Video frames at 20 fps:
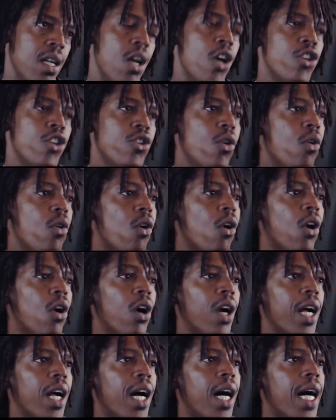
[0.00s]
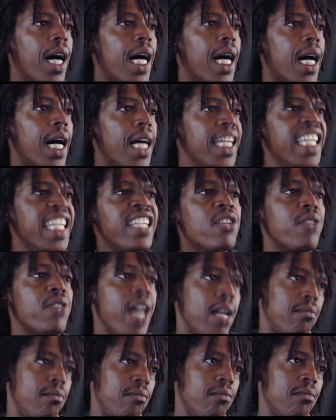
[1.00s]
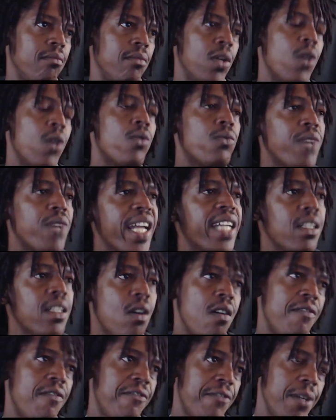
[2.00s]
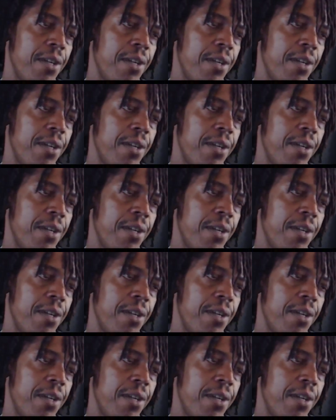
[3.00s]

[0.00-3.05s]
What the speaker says: Your internet, written off.